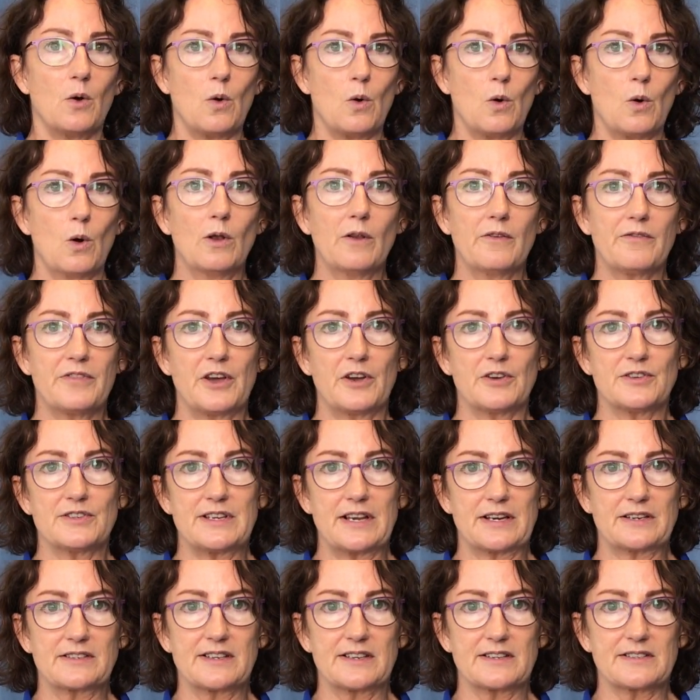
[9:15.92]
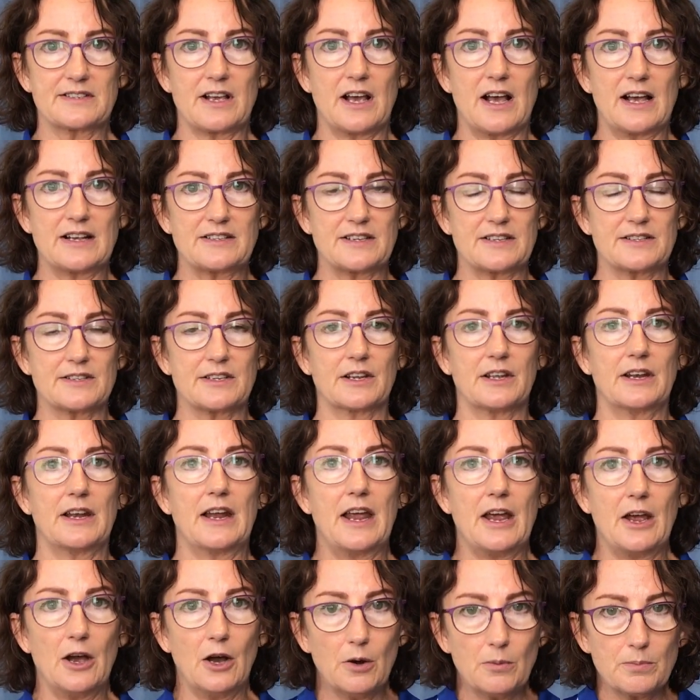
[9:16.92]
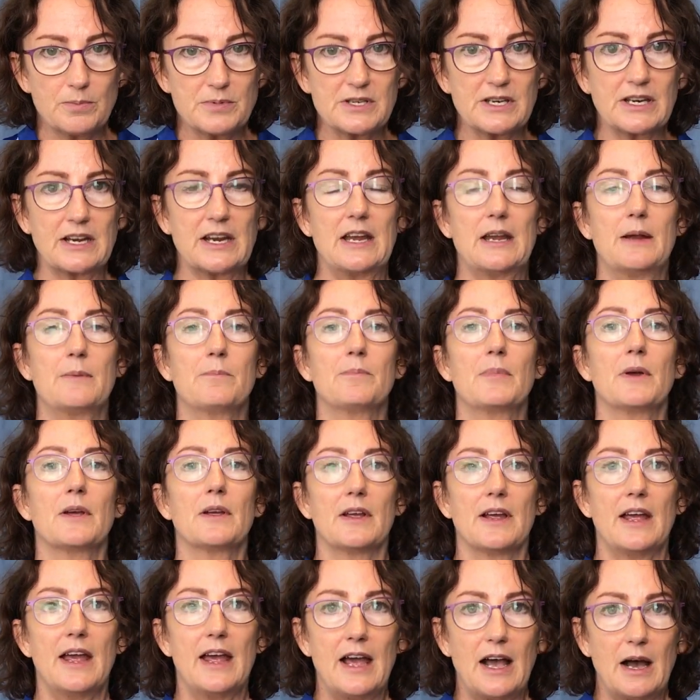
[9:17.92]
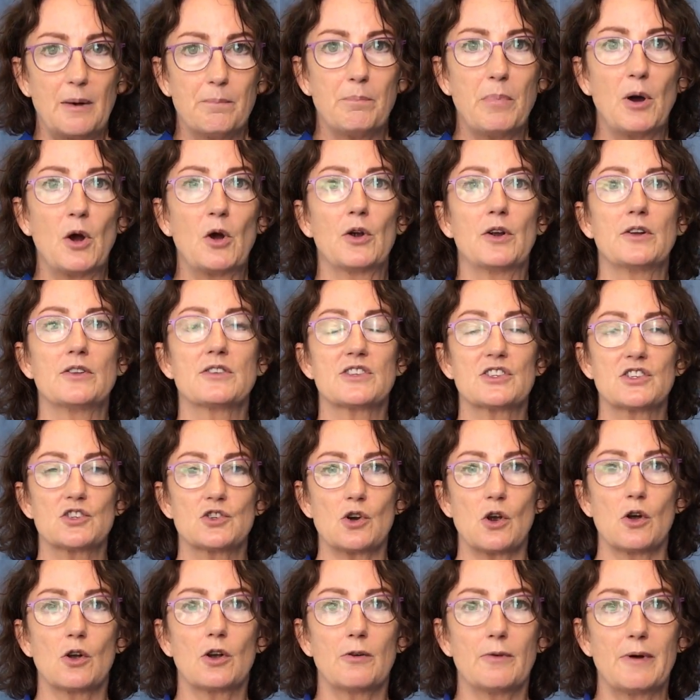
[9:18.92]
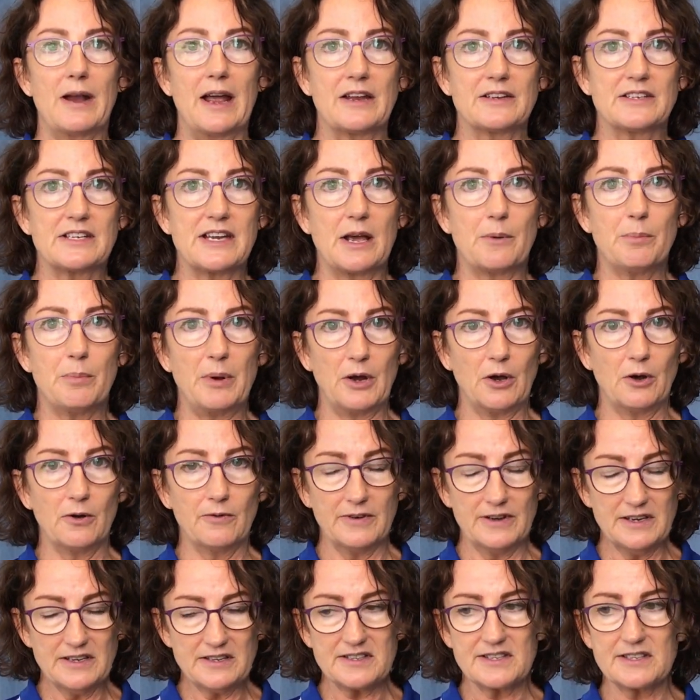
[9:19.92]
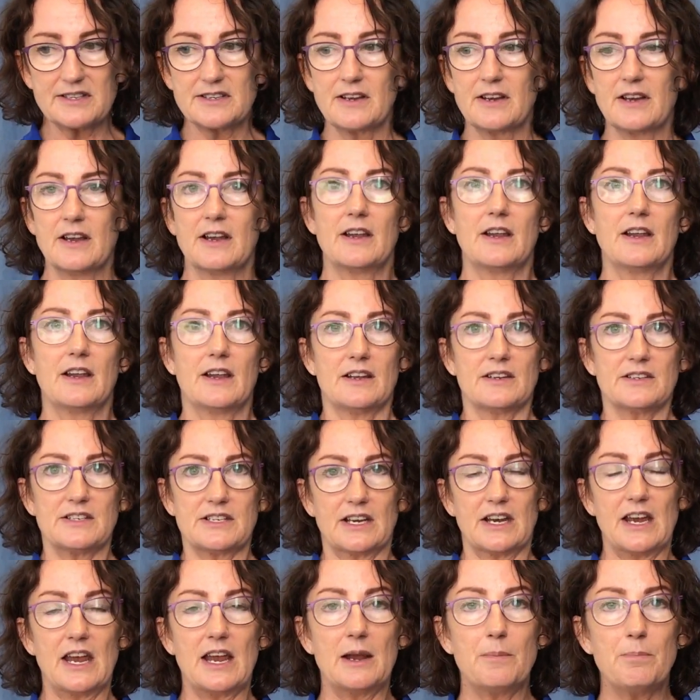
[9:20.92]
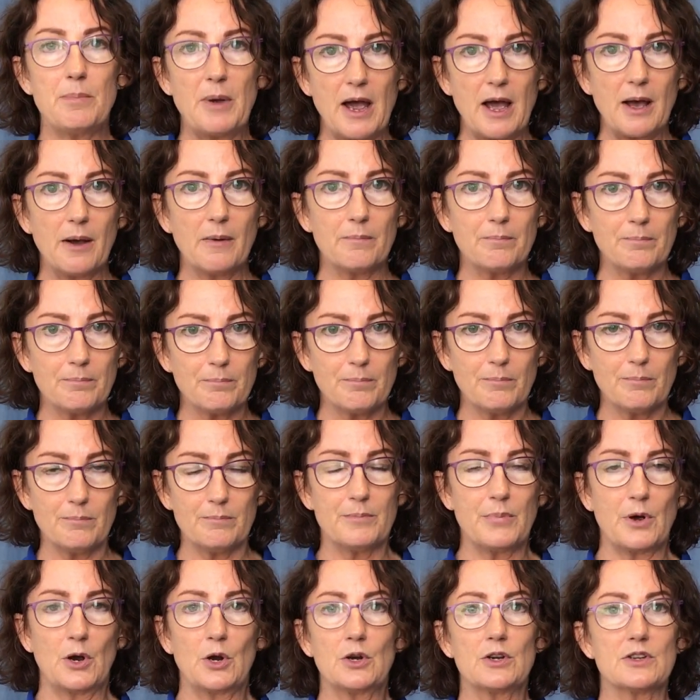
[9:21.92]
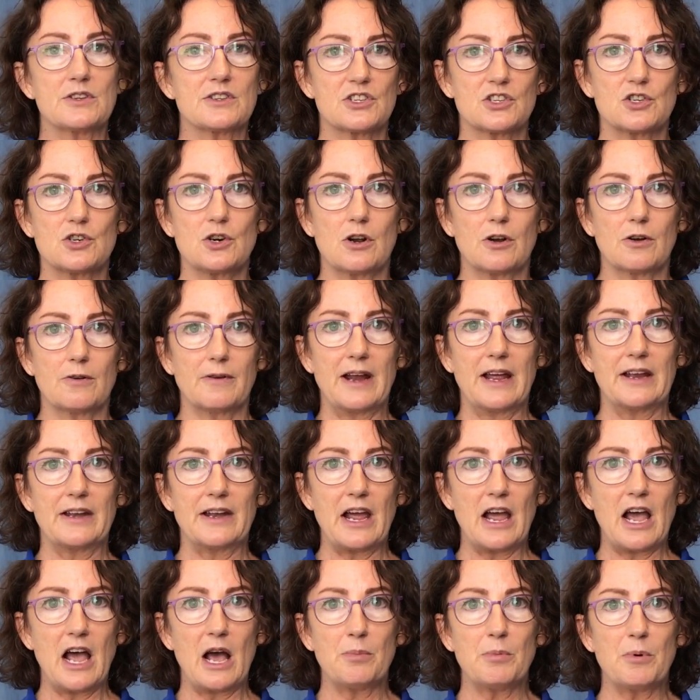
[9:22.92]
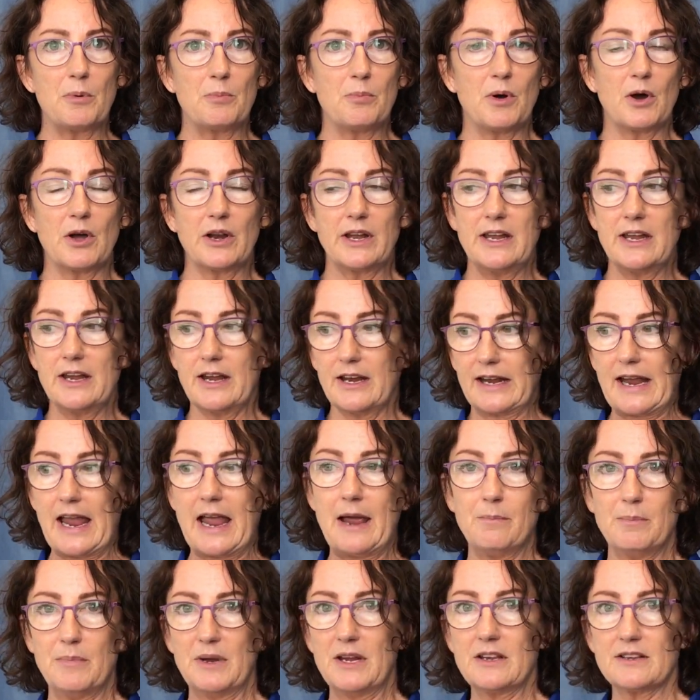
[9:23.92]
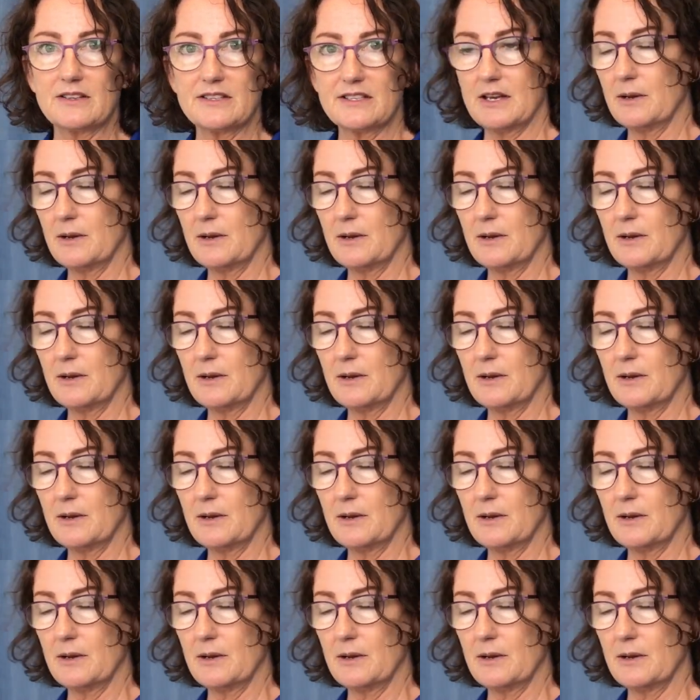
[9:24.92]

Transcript: All of those exercises are going to help to keep our bones strong around our pelvis. To keep our bones strong around our upper body, it can be as